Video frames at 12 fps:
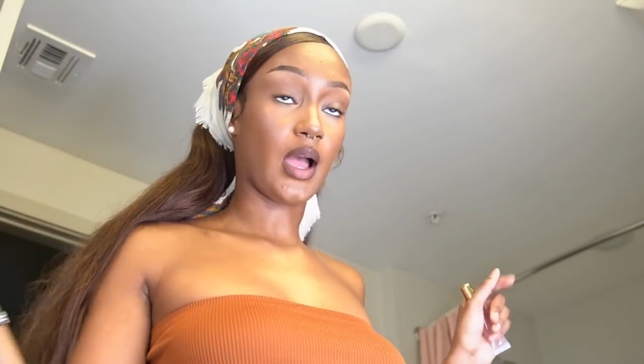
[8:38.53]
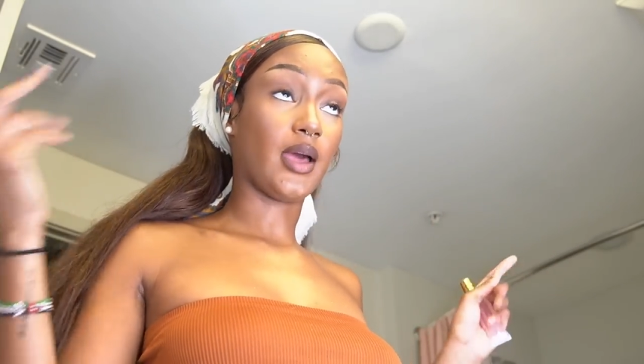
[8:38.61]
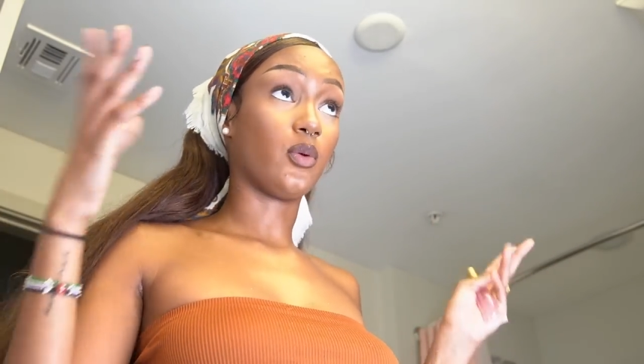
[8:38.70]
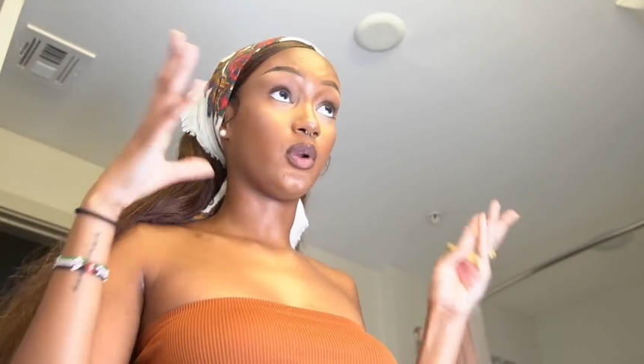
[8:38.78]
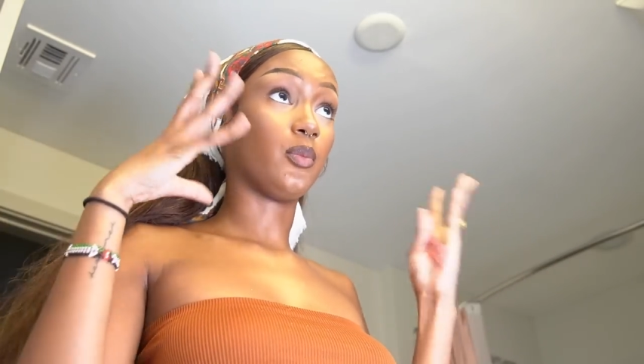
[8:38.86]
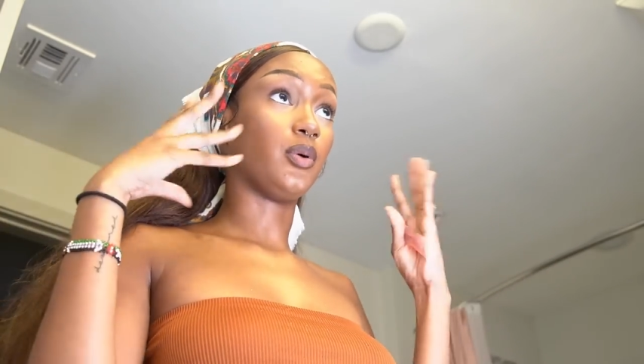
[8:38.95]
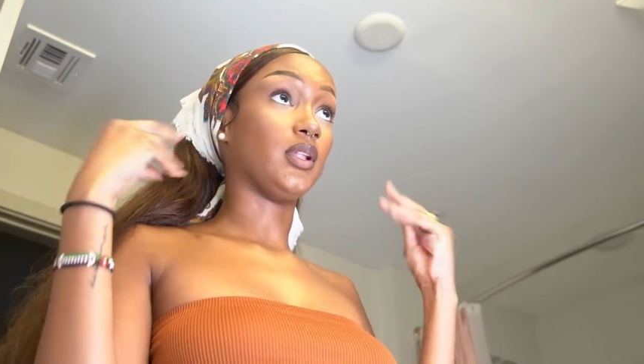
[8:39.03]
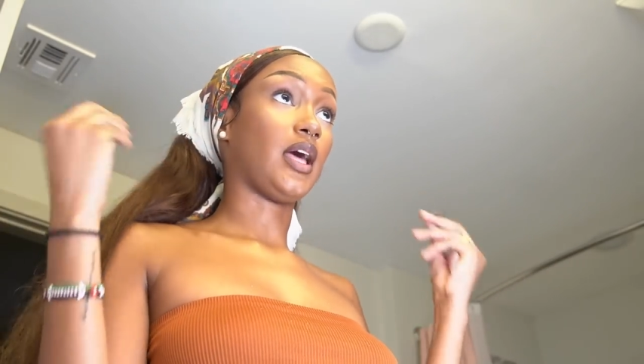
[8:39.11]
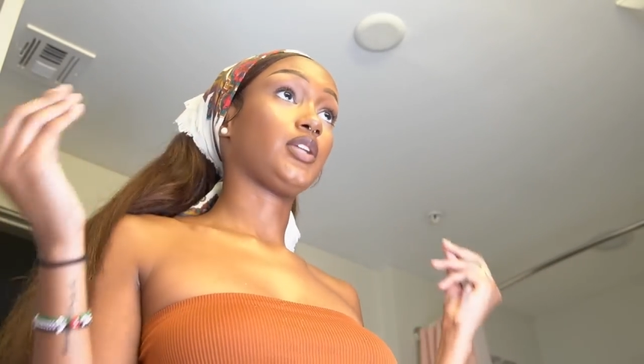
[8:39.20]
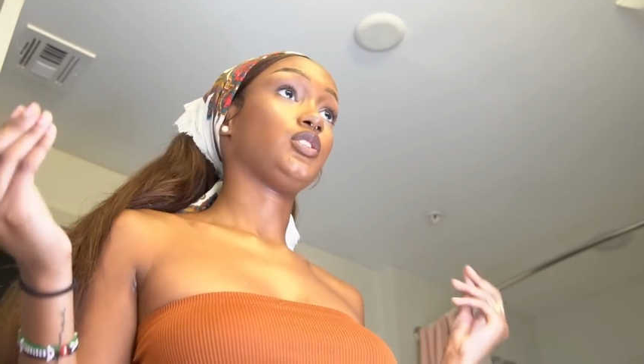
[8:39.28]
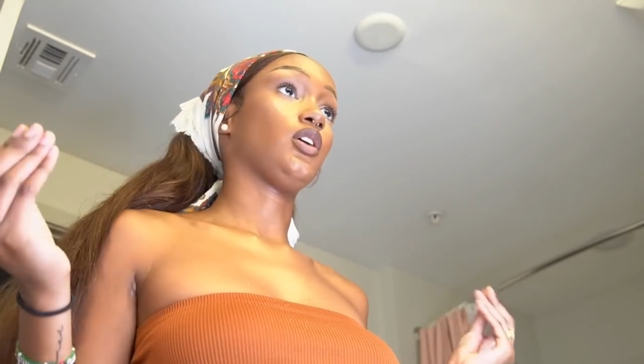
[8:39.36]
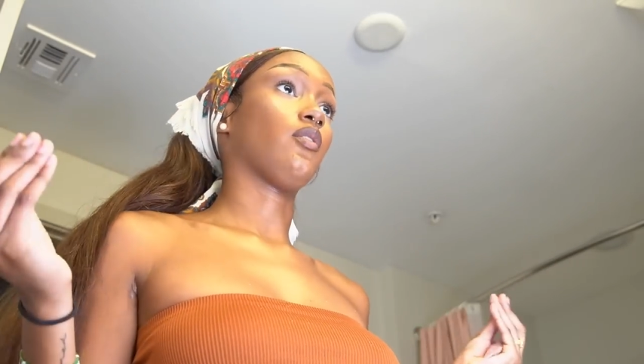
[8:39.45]
I don't want to put
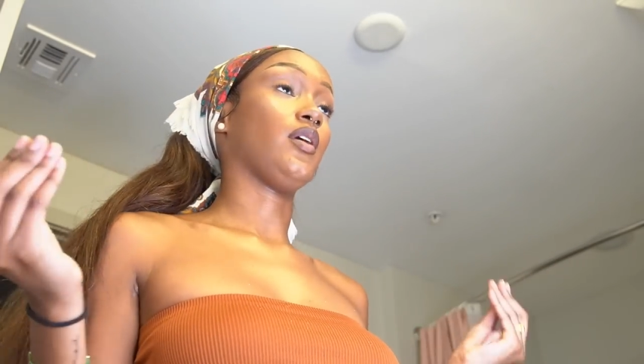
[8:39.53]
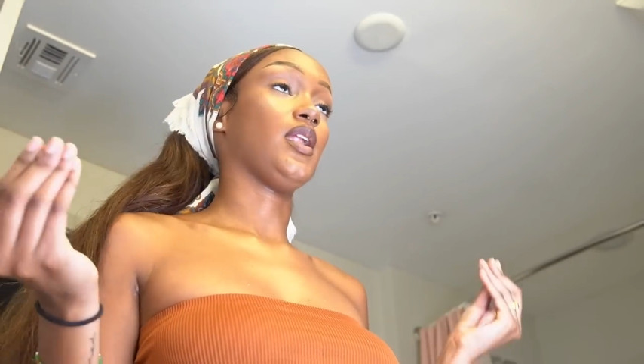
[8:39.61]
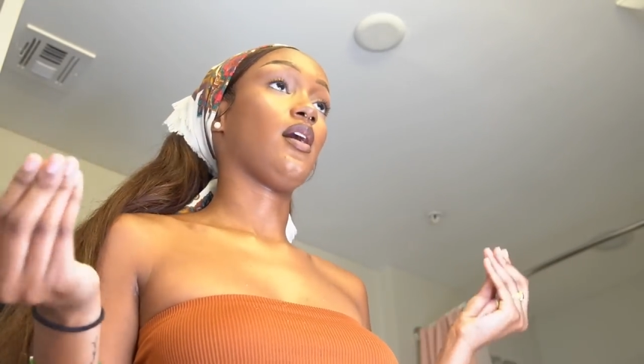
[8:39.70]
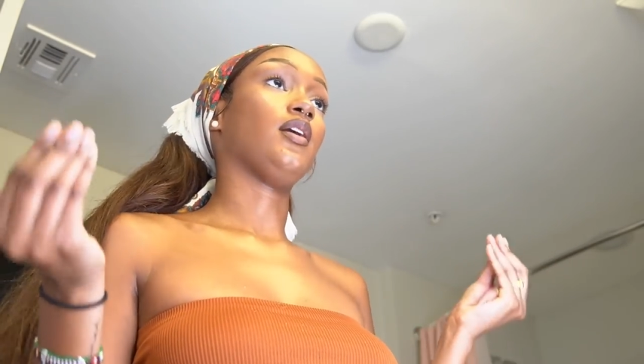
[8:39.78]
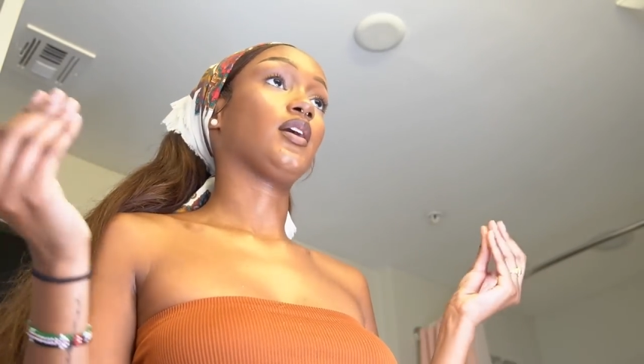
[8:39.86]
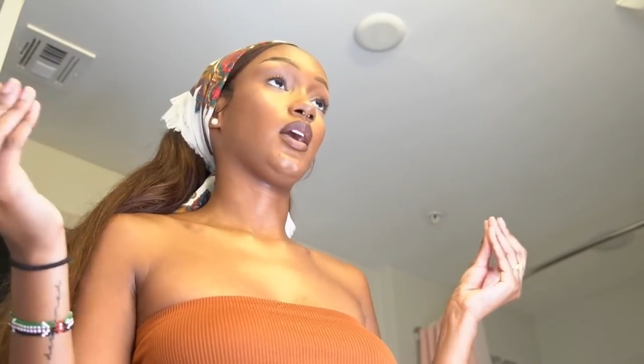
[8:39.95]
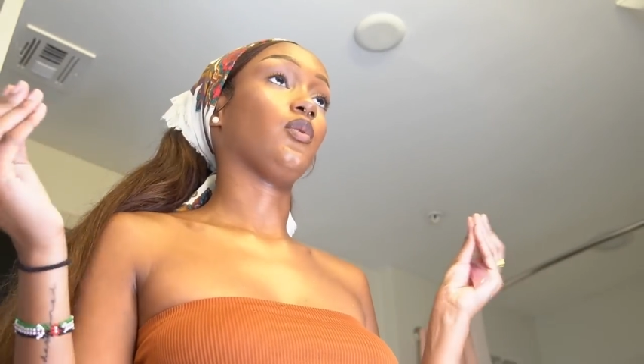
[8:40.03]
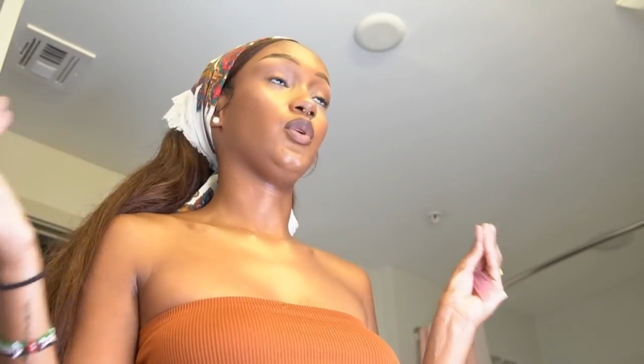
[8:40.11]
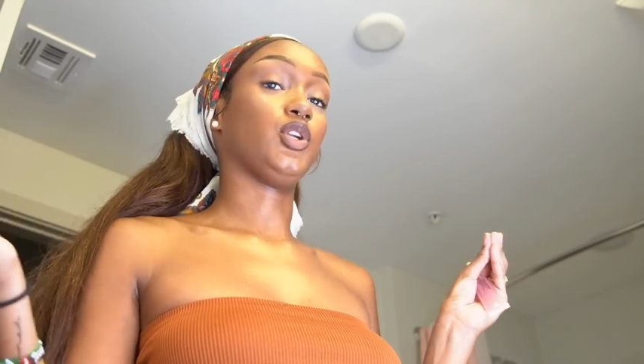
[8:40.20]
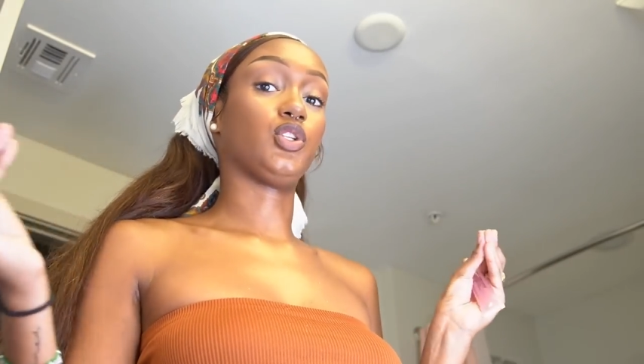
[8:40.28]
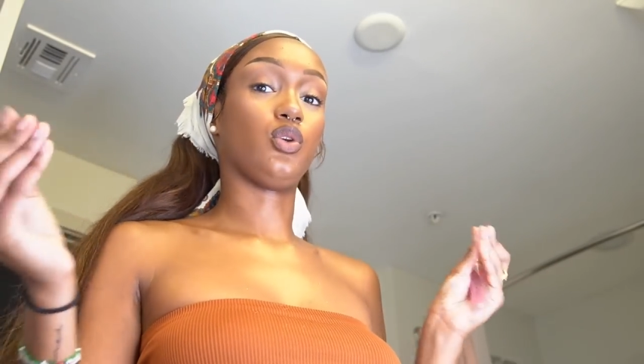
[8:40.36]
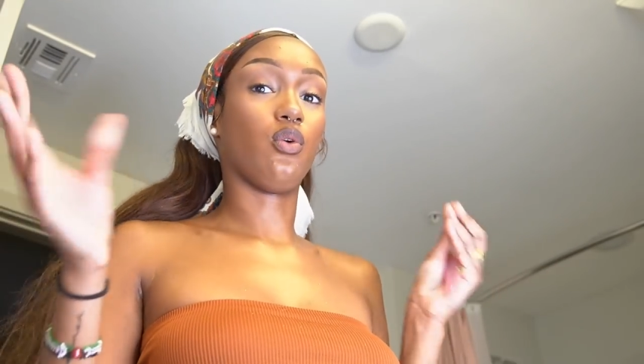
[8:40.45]
lashes on right now. I kind of want to
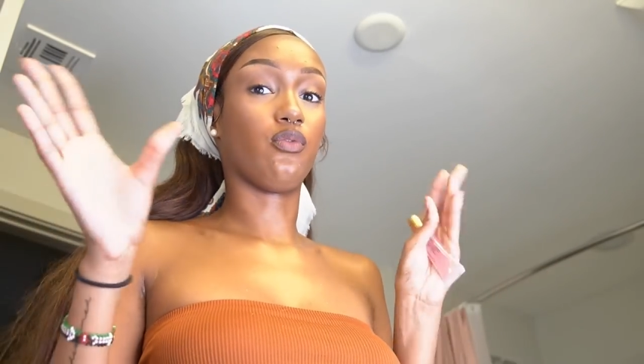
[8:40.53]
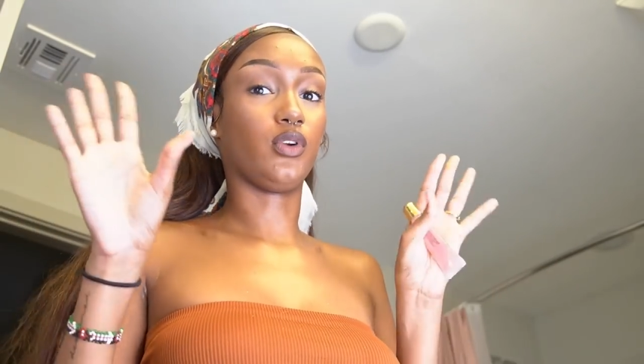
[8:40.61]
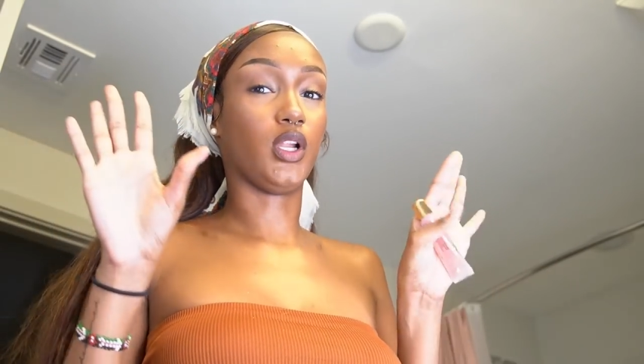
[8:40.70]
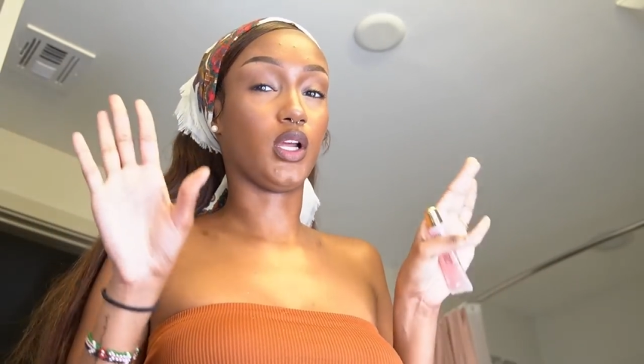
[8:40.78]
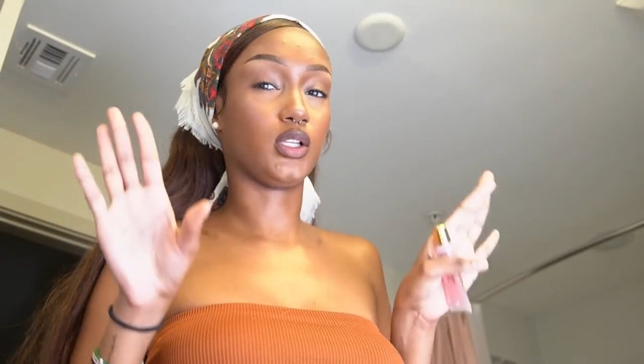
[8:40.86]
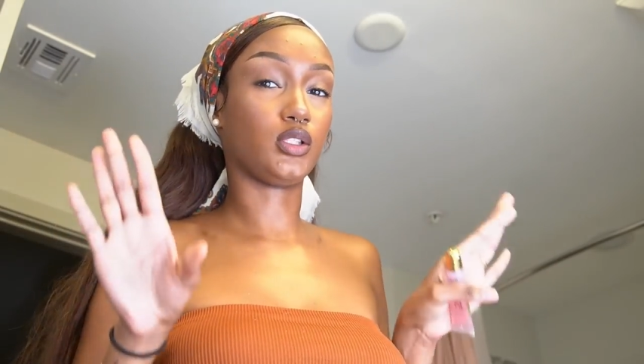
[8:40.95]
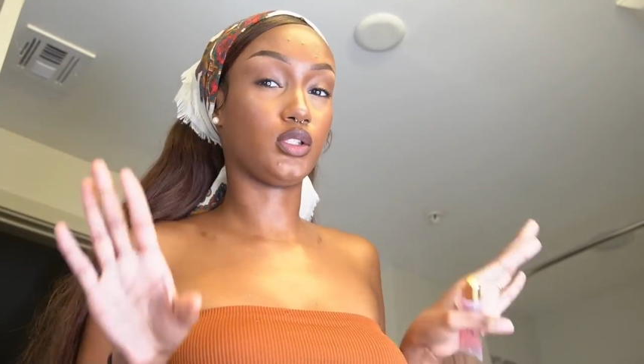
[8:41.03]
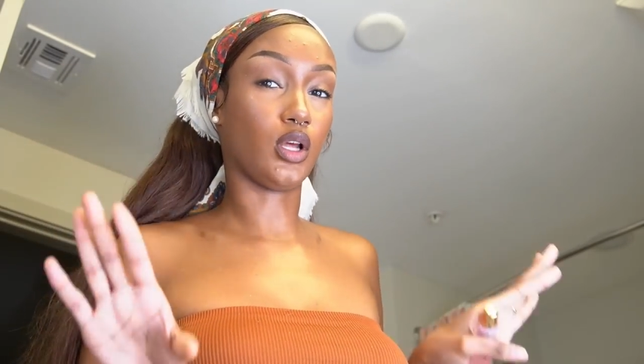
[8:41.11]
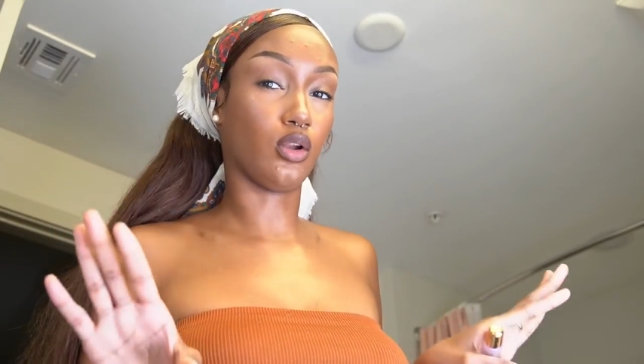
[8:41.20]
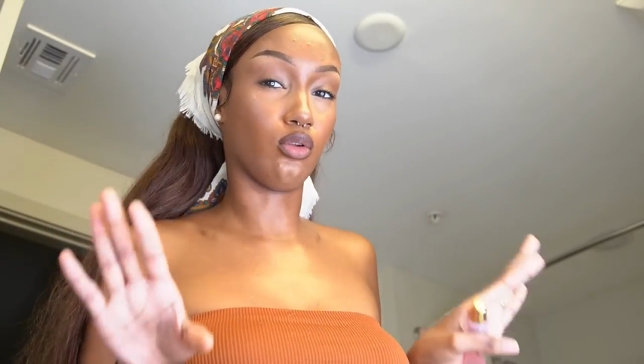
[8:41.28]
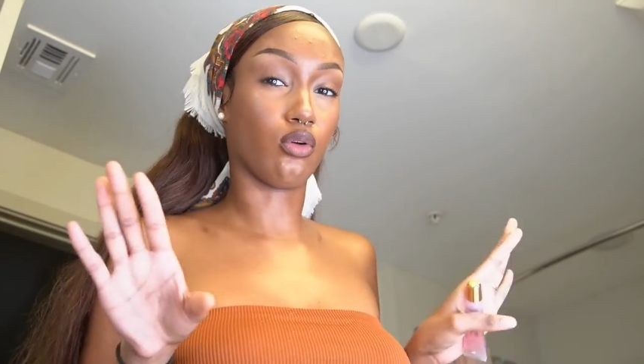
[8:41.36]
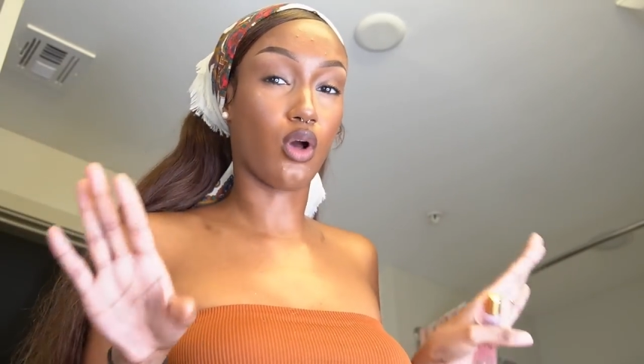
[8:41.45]
just go for like a subtle,